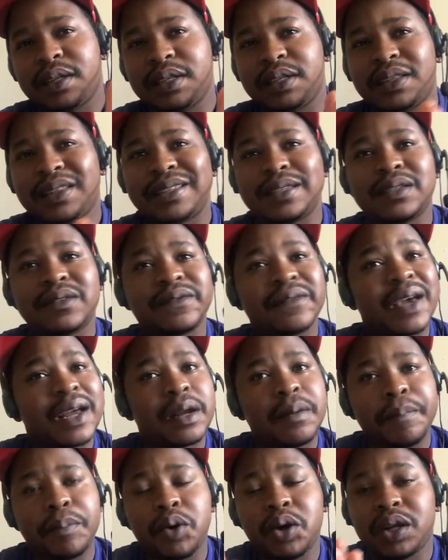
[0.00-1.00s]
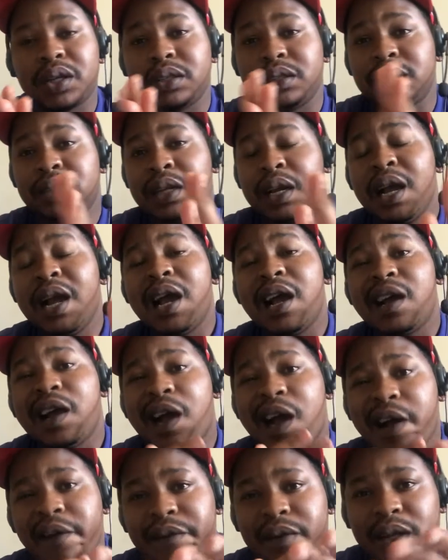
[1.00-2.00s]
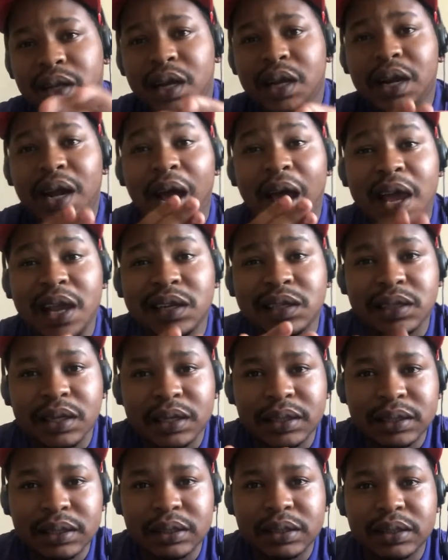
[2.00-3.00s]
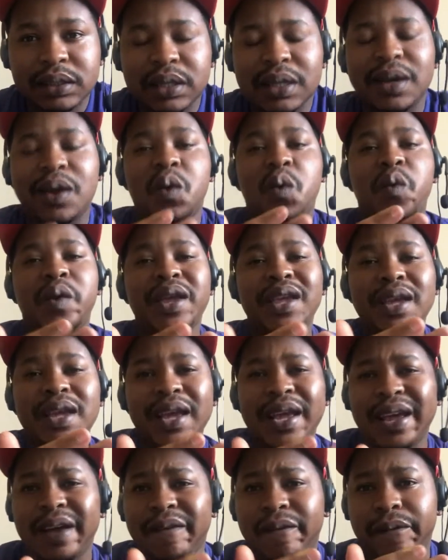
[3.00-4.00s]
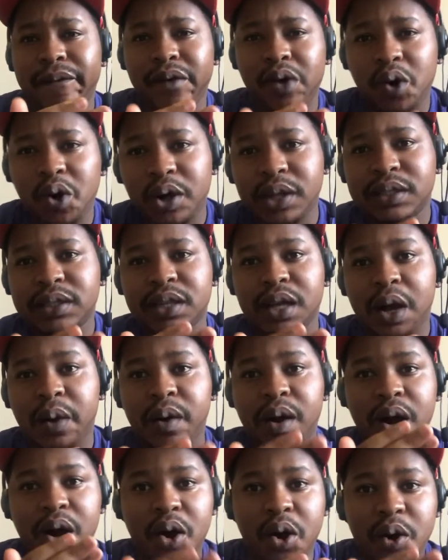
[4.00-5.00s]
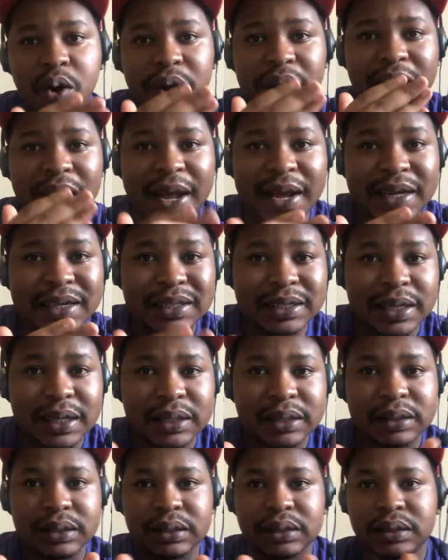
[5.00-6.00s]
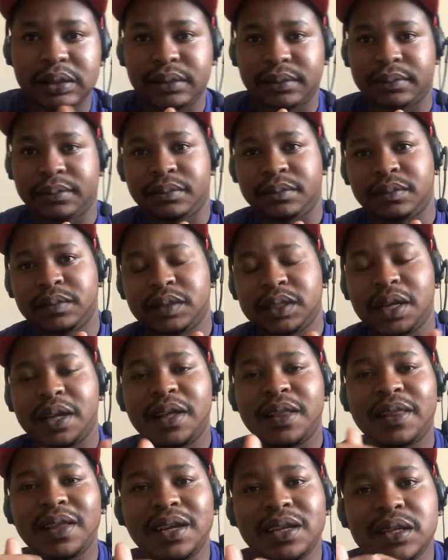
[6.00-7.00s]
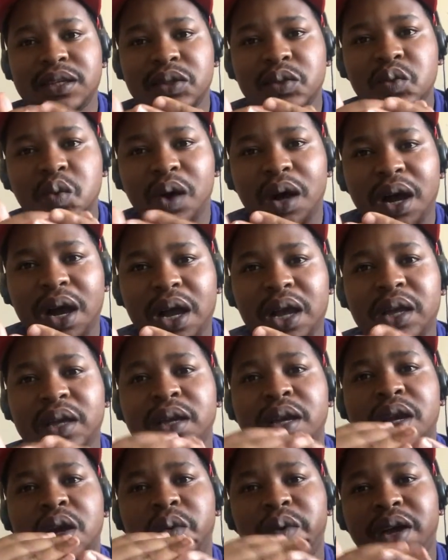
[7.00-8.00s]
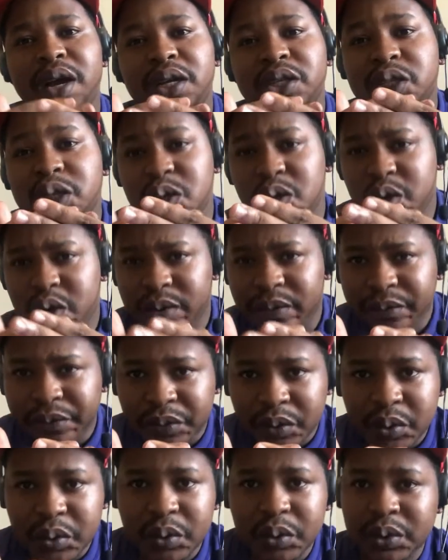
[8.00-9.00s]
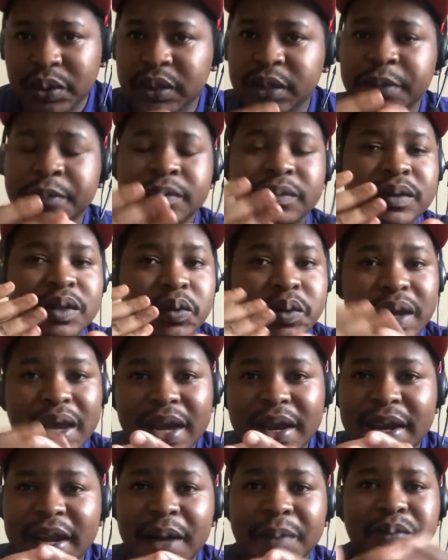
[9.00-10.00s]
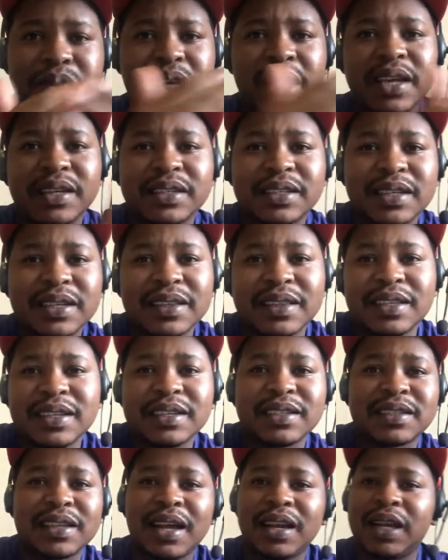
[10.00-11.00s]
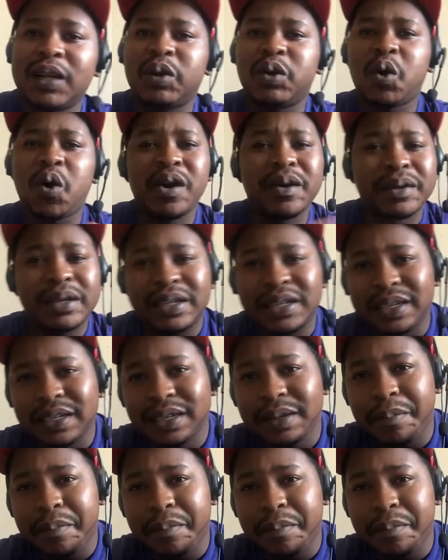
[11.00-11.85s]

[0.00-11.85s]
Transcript: It's very important. African identity. We have lost our own identity. That is why we are so confused. We end up chasing things that don't really